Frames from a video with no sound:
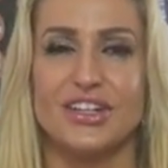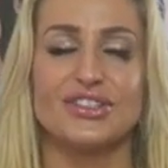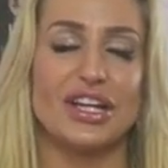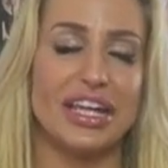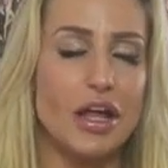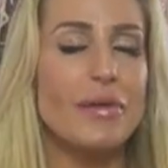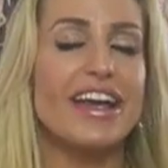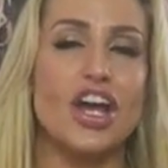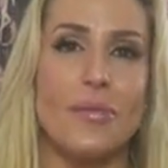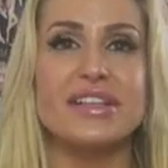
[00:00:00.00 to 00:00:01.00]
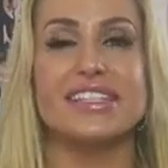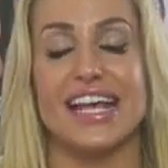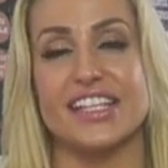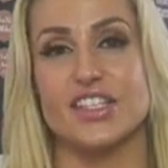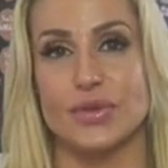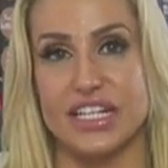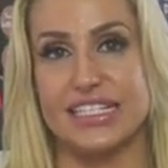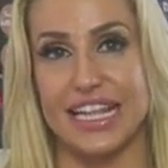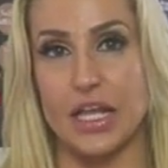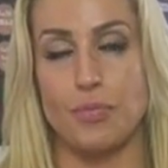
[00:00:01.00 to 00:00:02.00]
So a little bit of common sense when you're
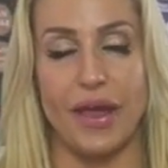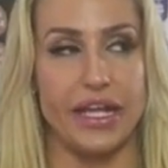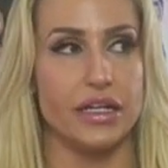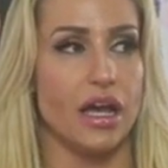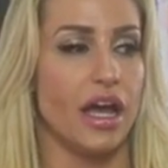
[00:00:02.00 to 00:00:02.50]
sleeping.